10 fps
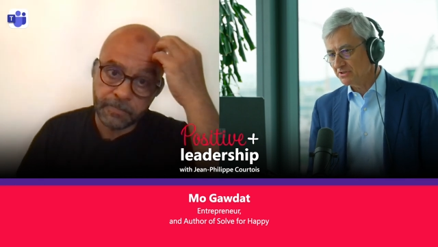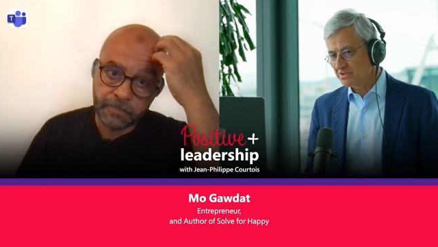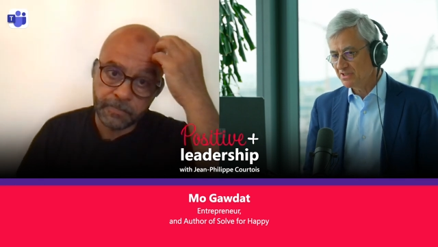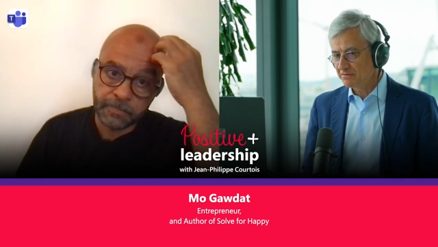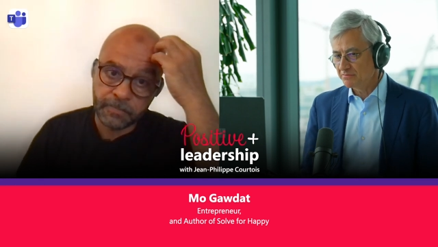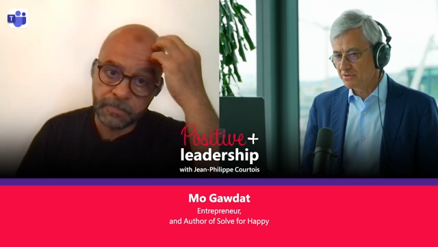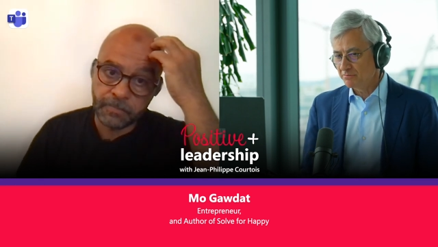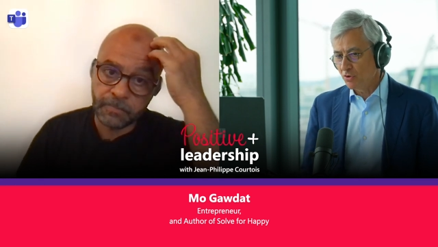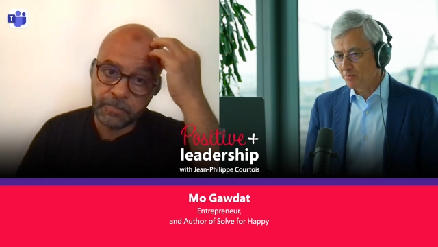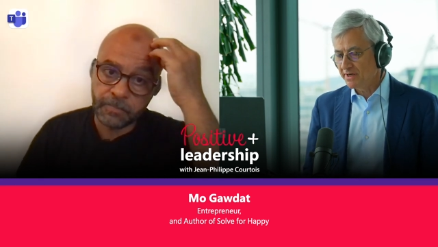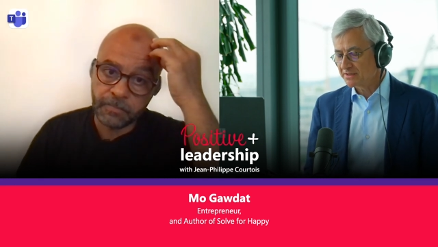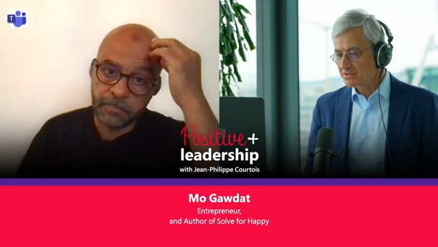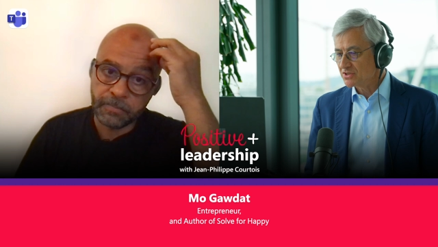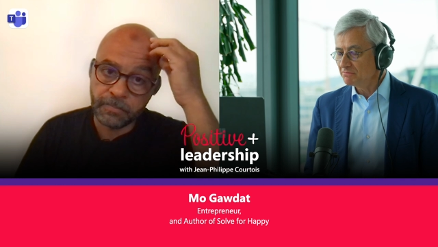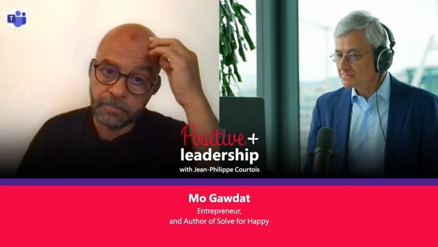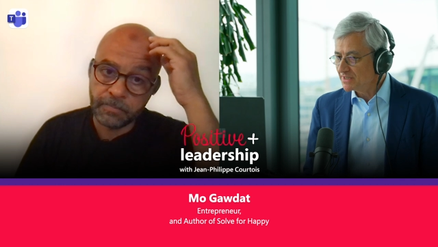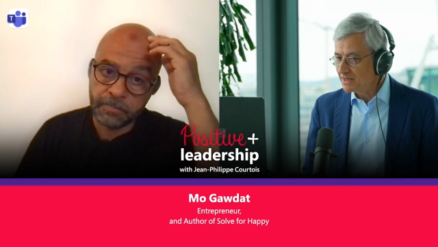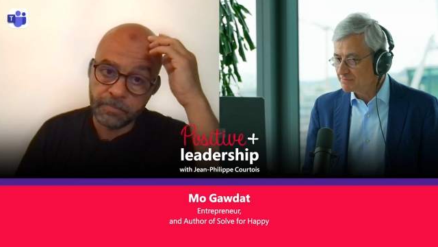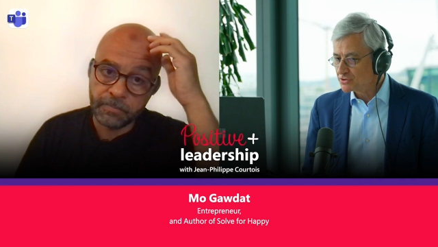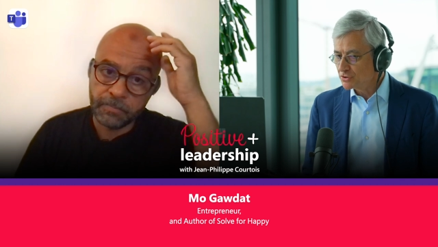Speaker 1: the team, uh, But
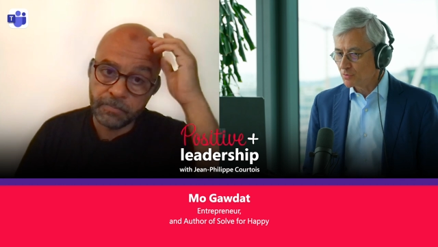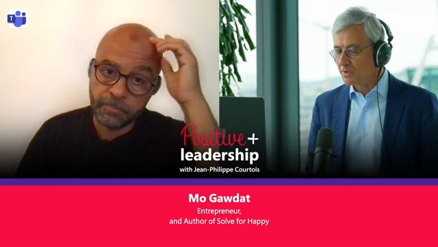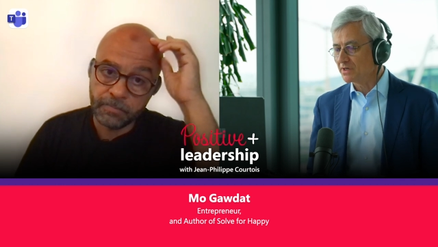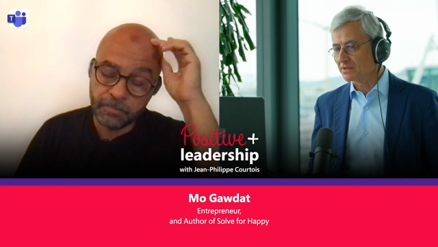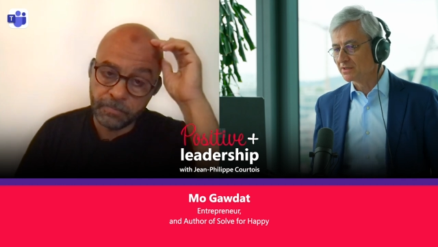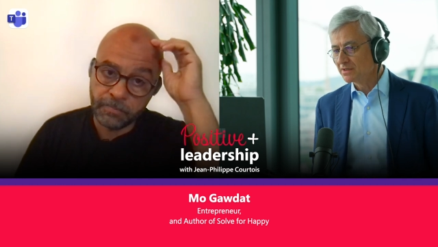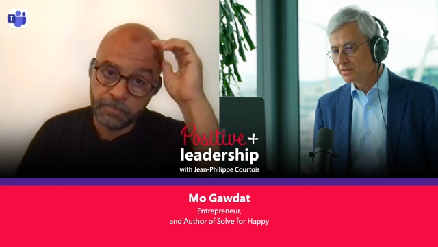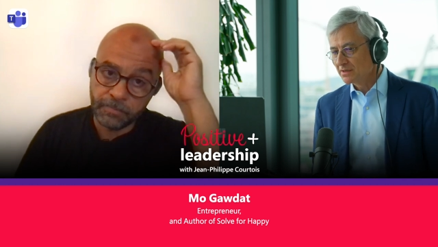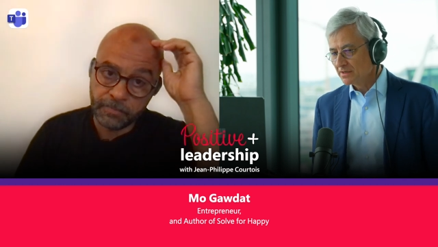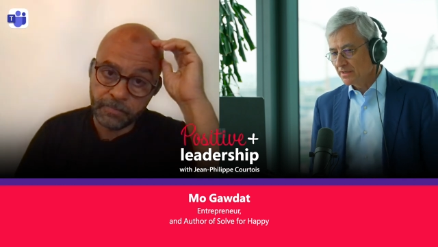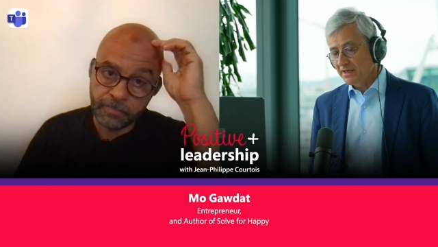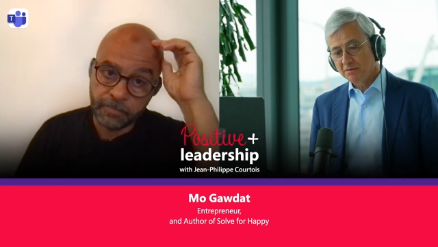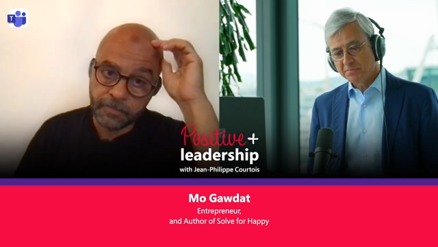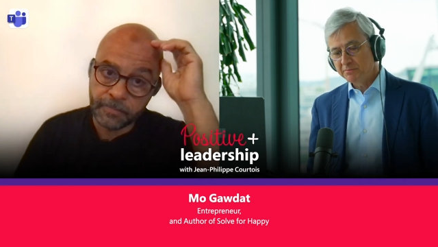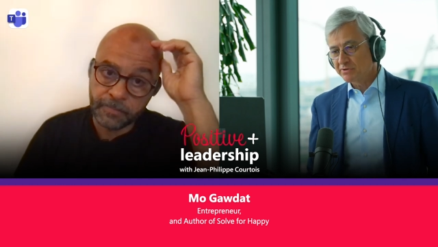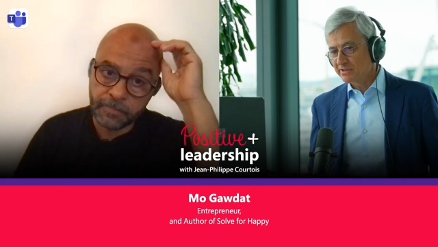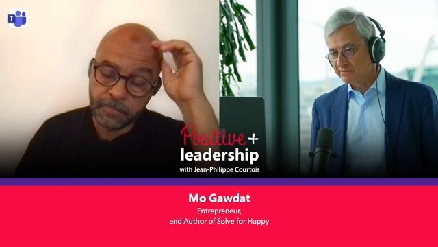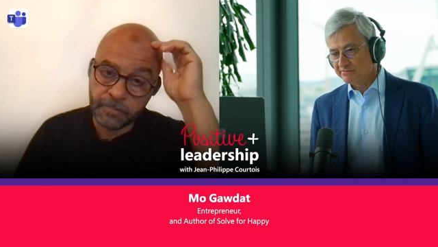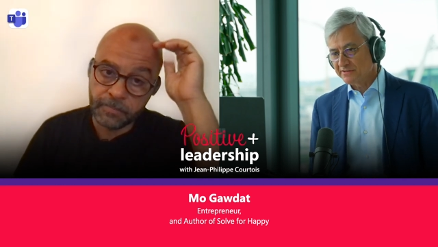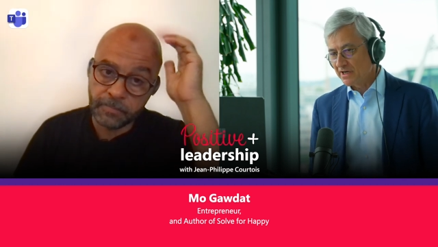sometimes, you know, well hey, people
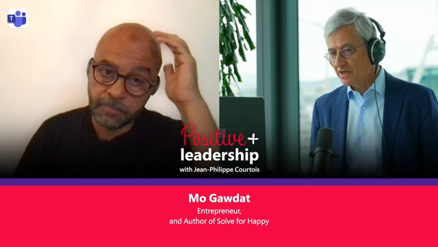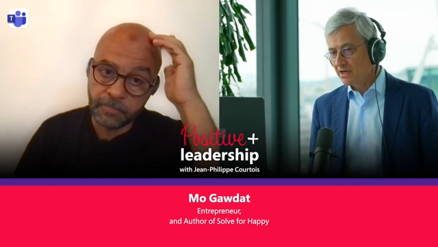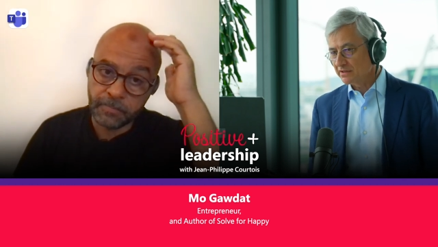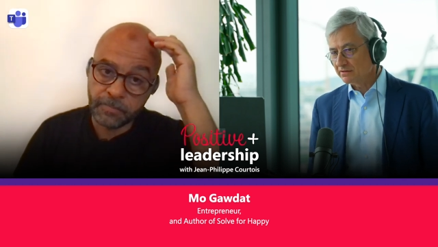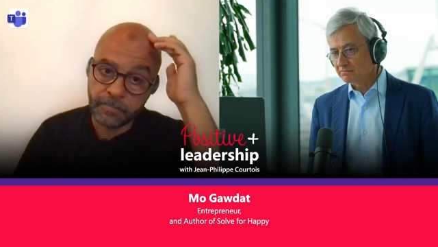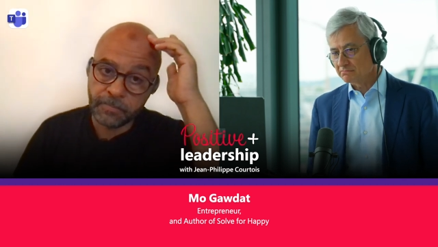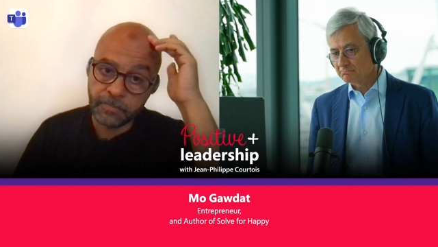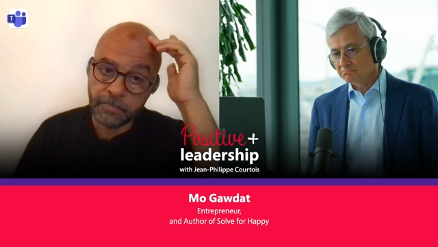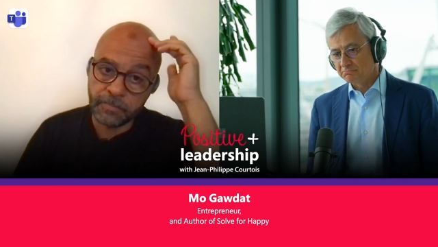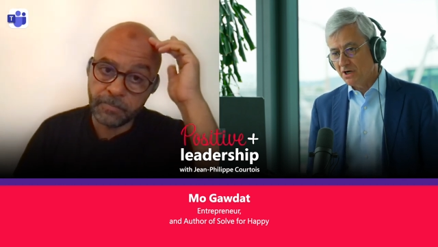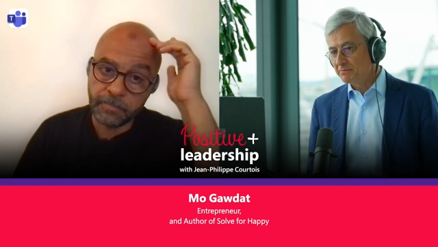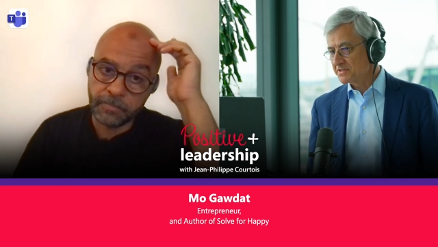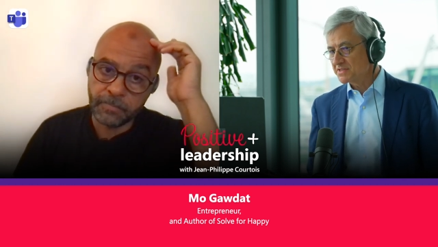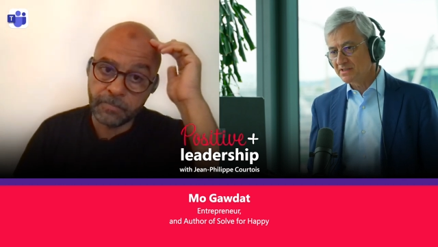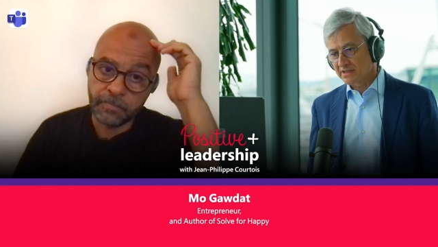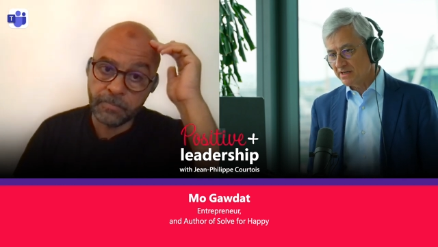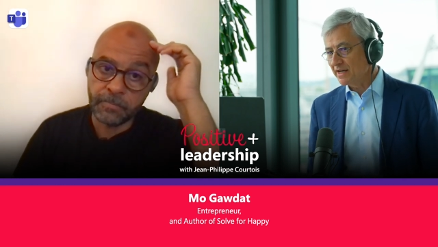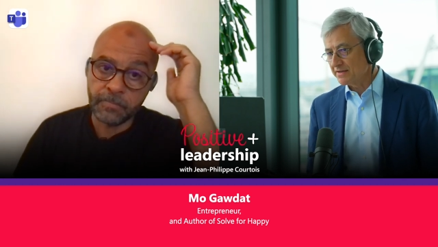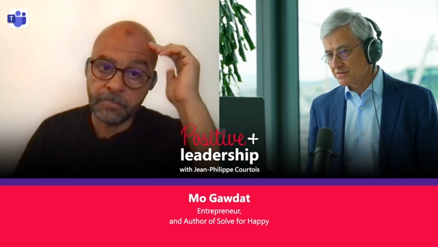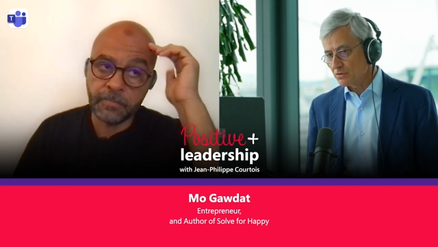have hard moments in their
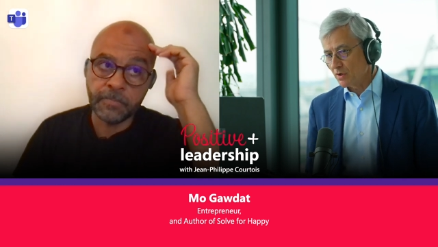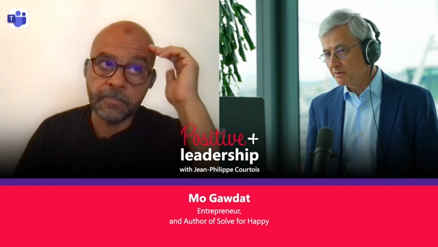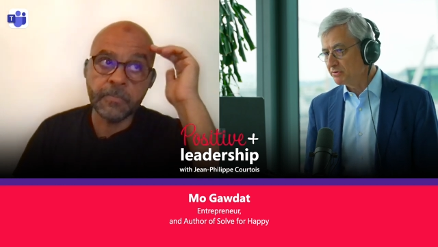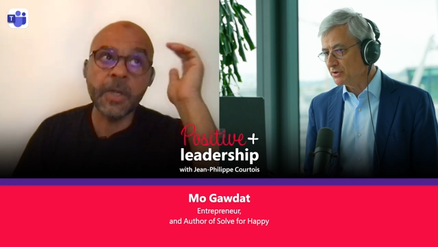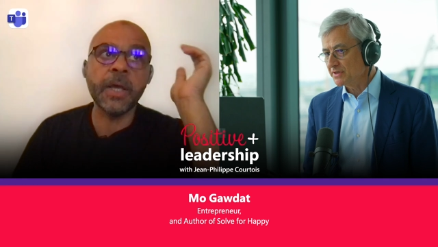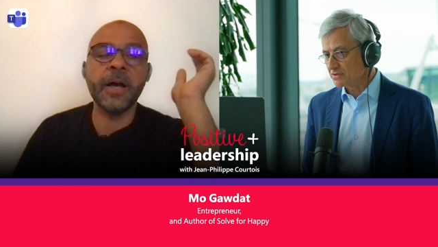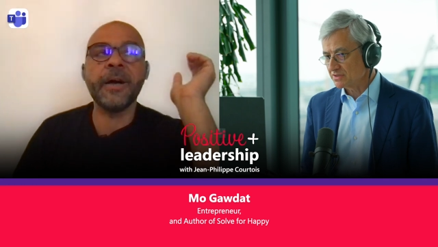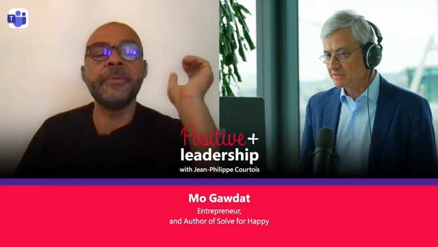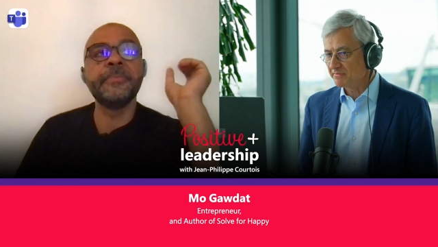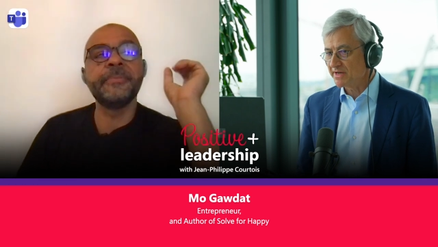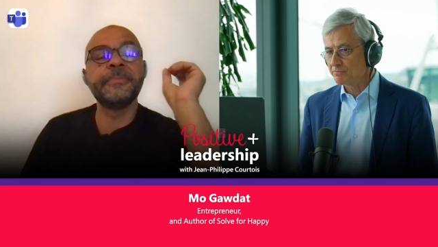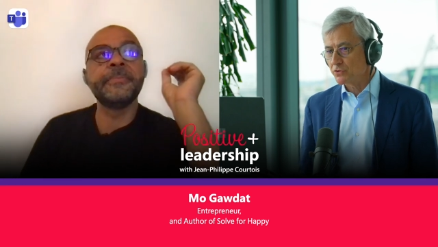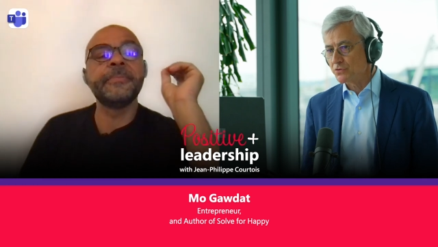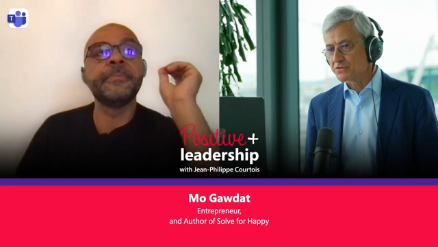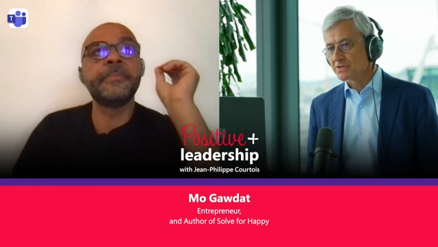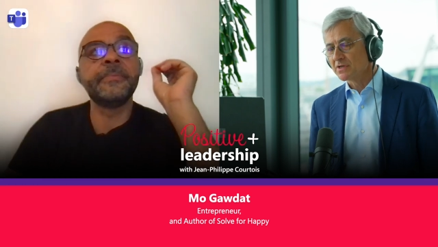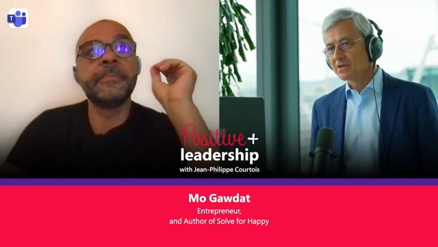lives, your employees, yeah. your team members.